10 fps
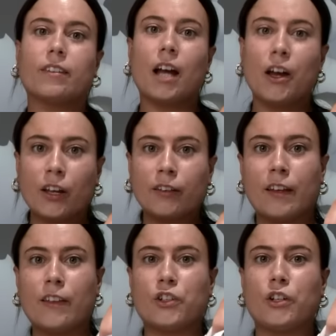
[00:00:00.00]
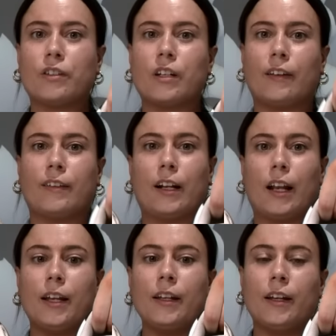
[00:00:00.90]
so now you can see the shoes are nice and
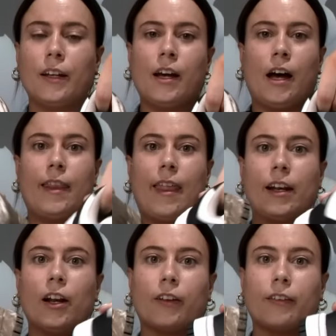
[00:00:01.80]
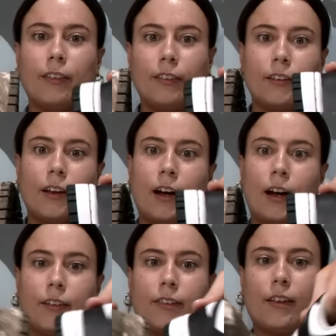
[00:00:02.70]
clean, and then look
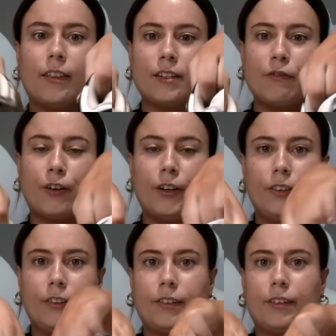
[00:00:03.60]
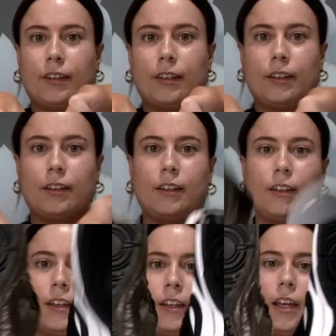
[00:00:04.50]
at the difference.
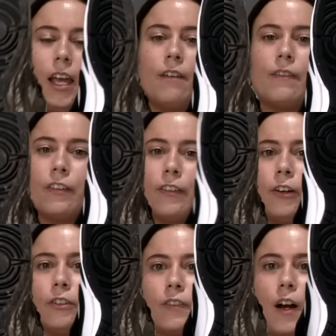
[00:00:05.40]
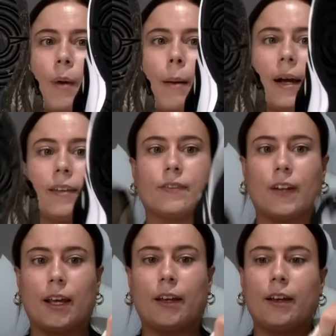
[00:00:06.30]
Even the soles will come up
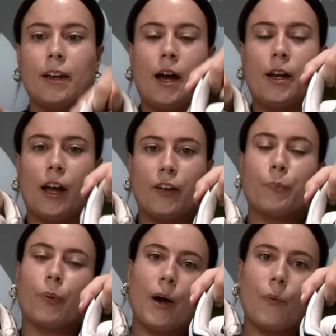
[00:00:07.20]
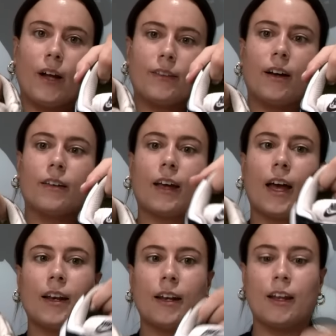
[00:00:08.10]
massively, and nice bright white tongues
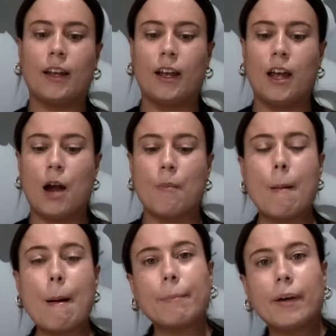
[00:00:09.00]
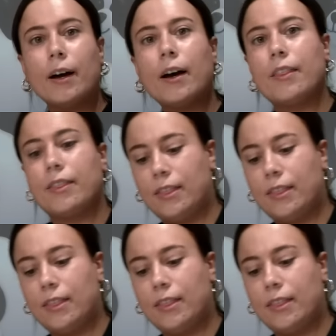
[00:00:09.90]
again. And remember,